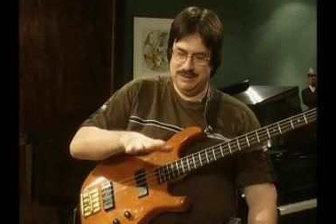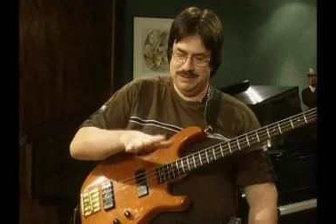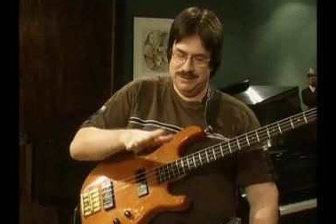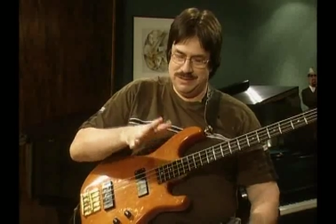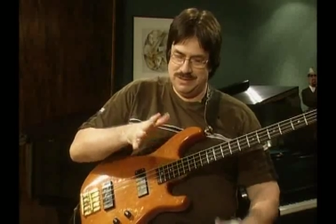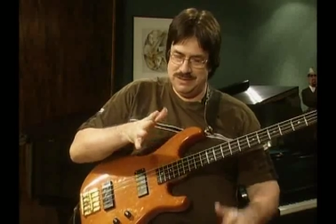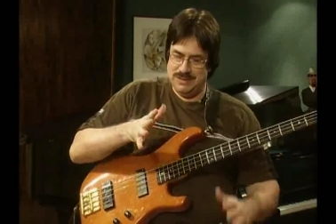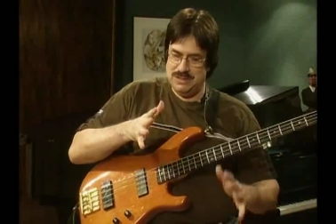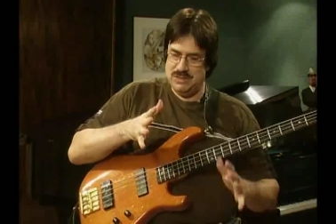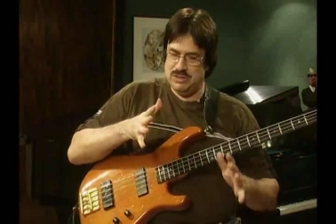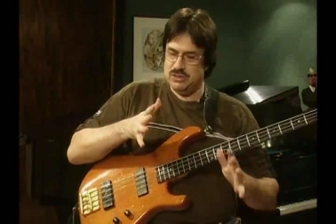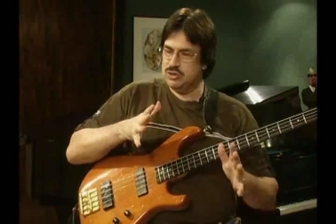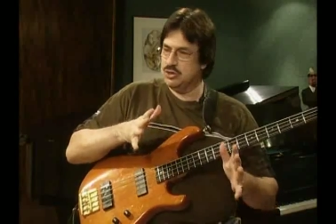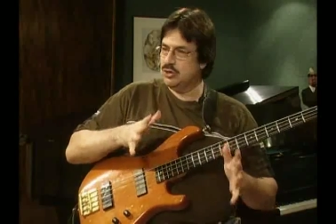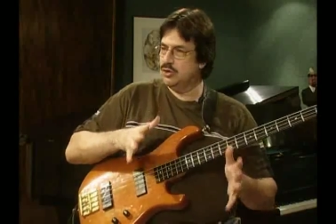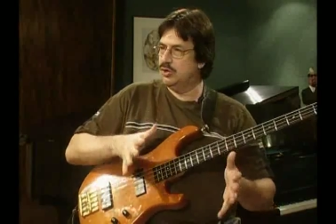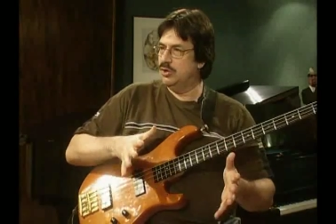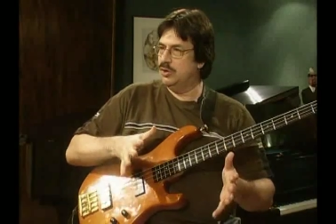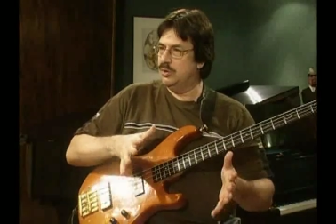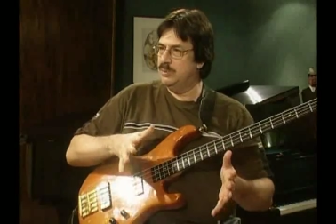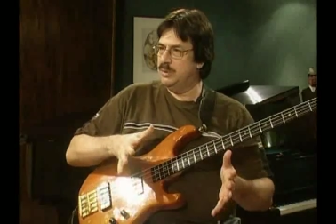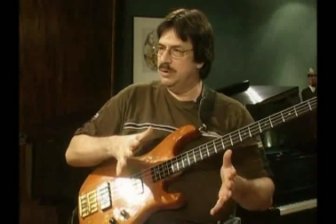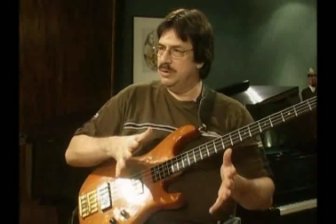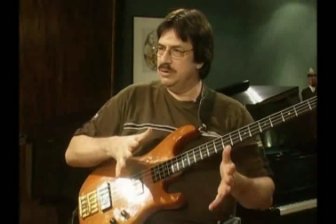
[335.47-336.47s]
to
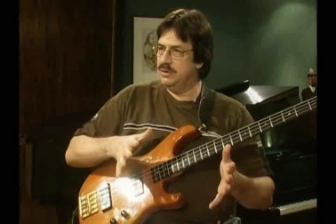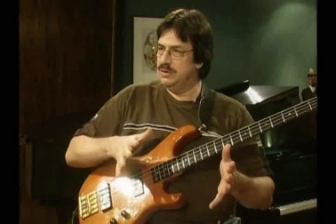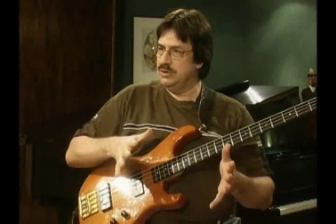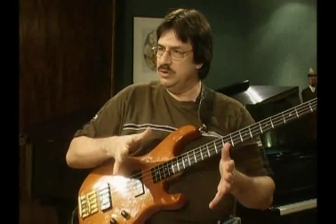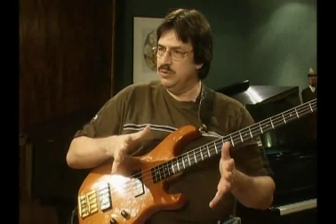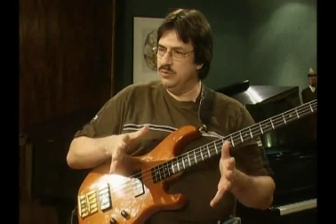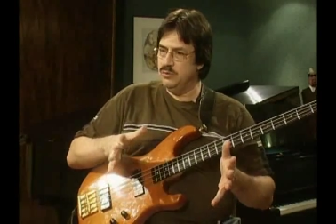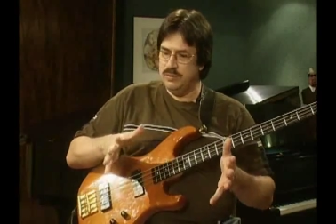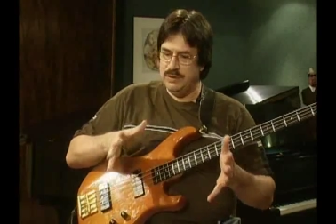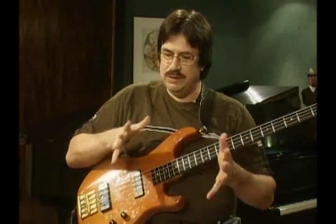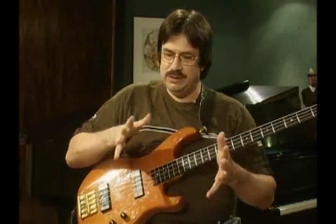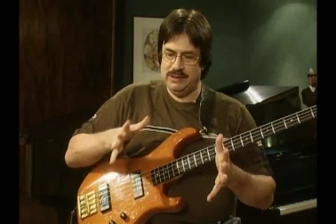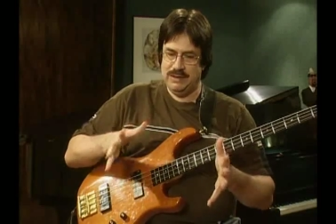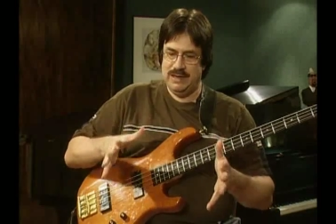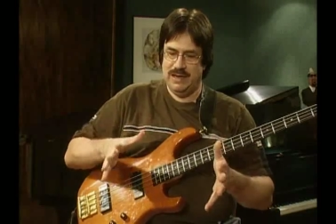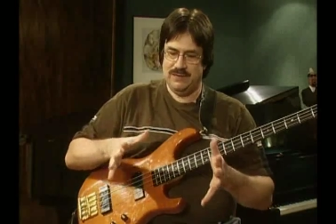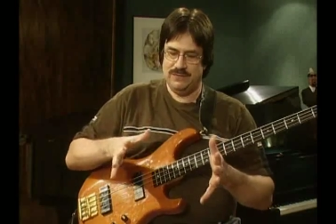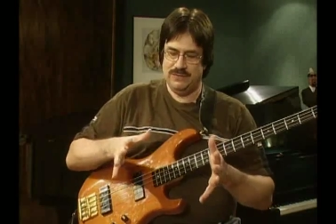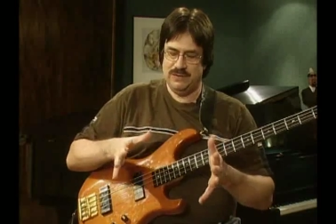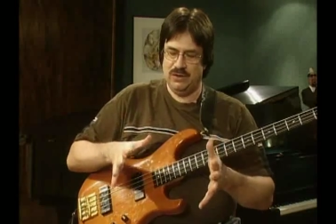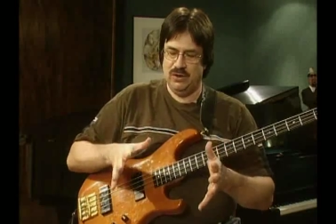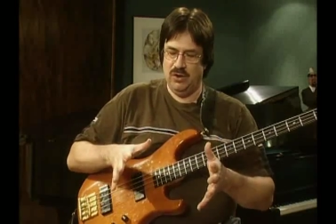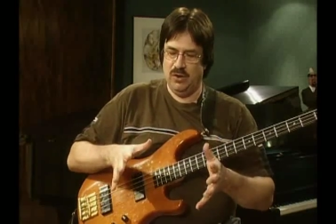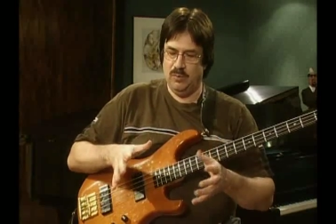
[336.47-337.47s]
determine. You really have
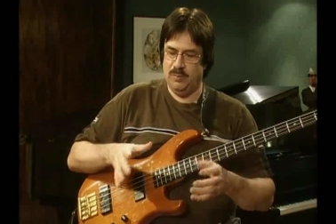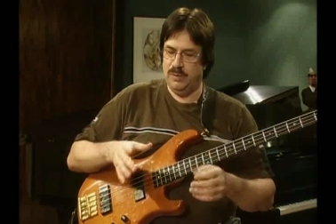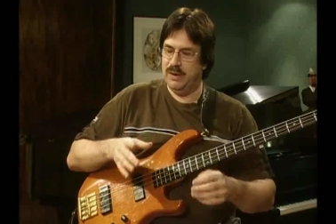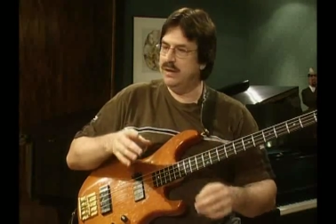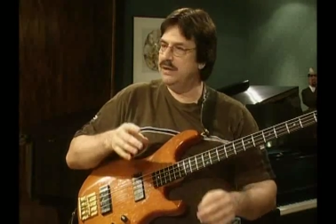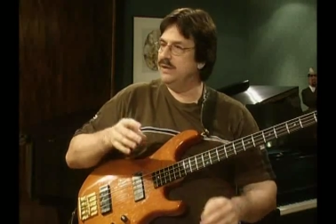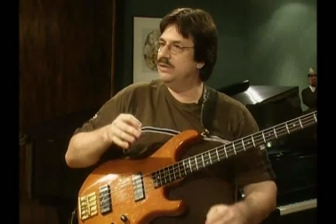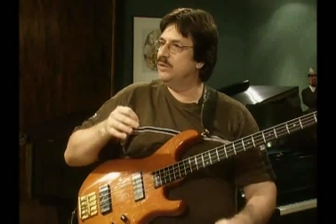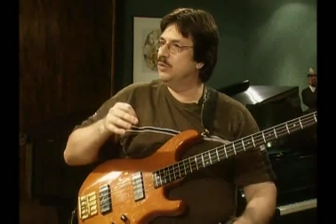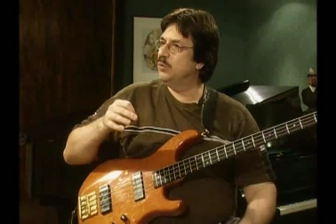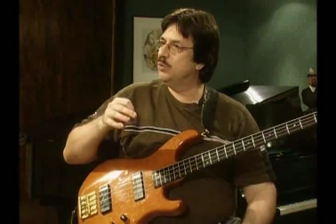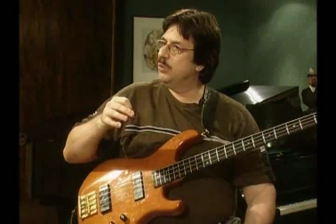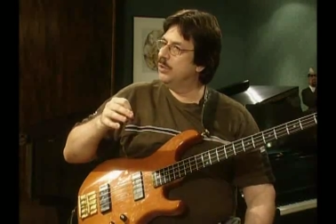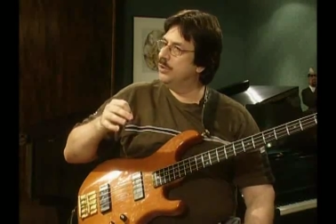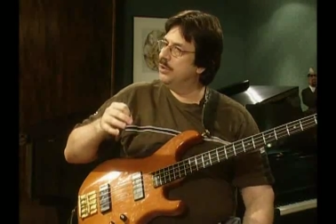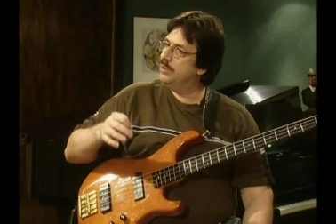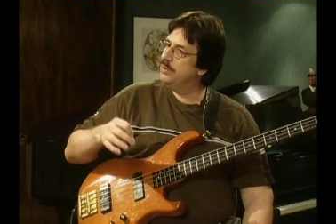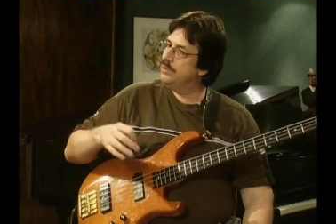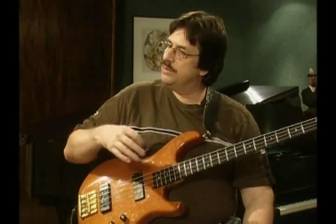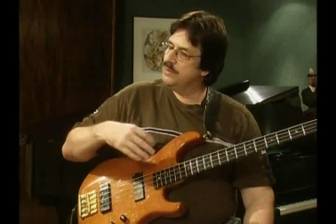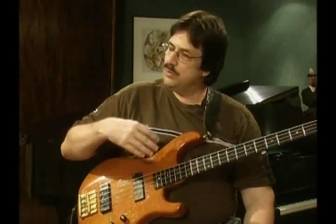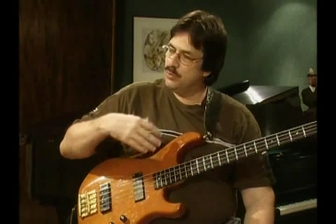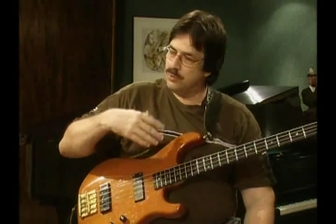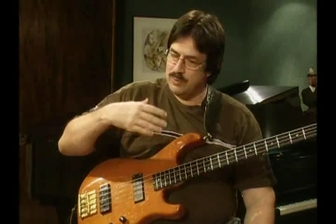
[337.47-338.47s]
to go by the word
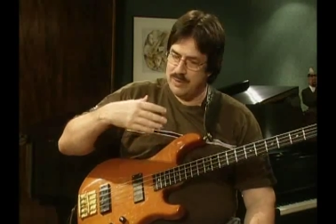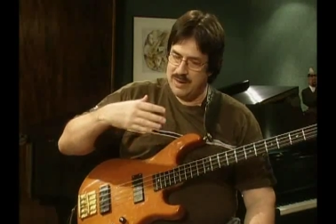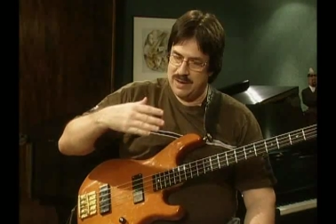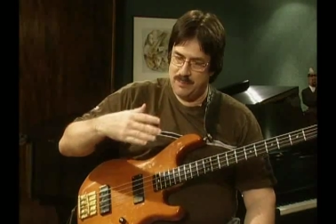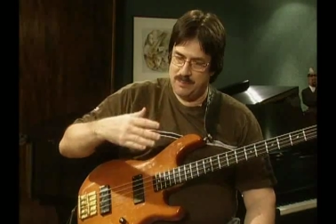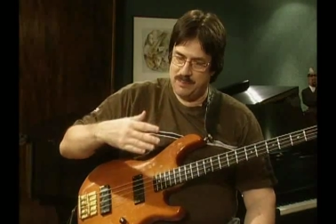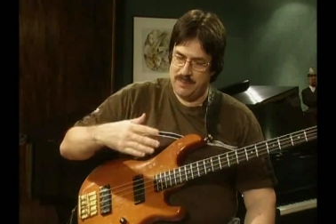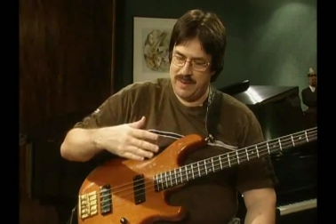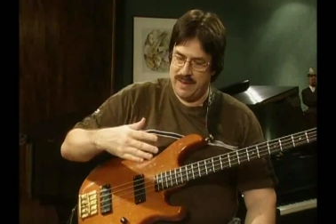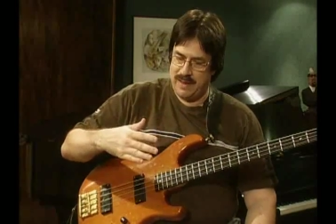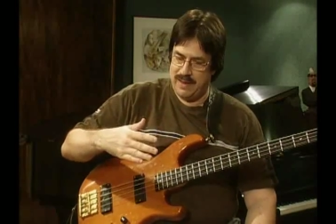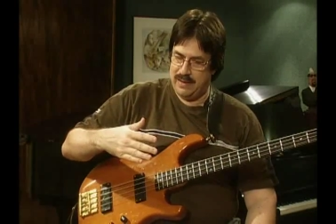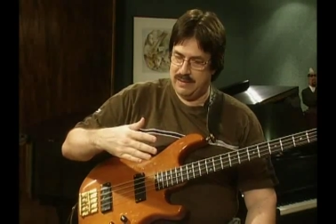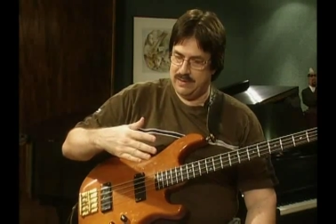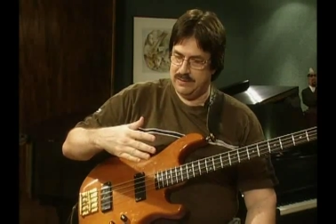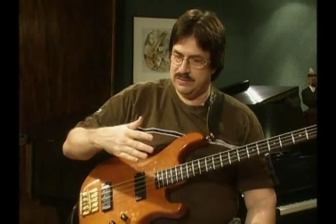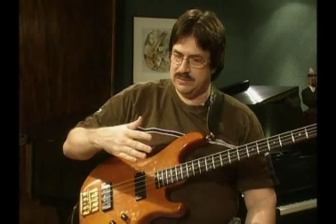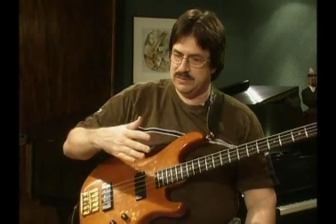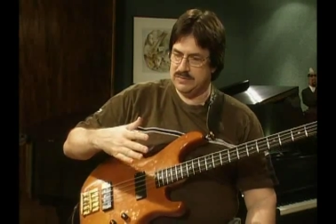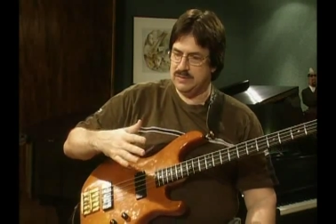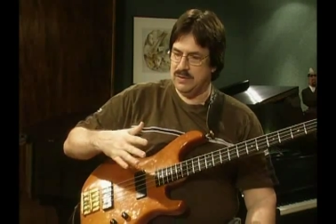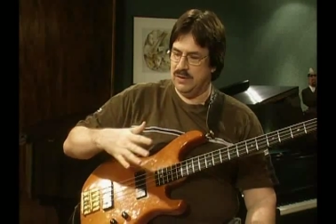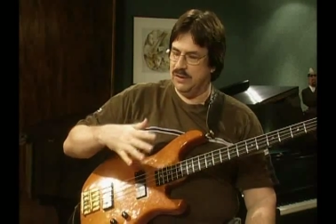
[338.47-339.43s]
and the rep and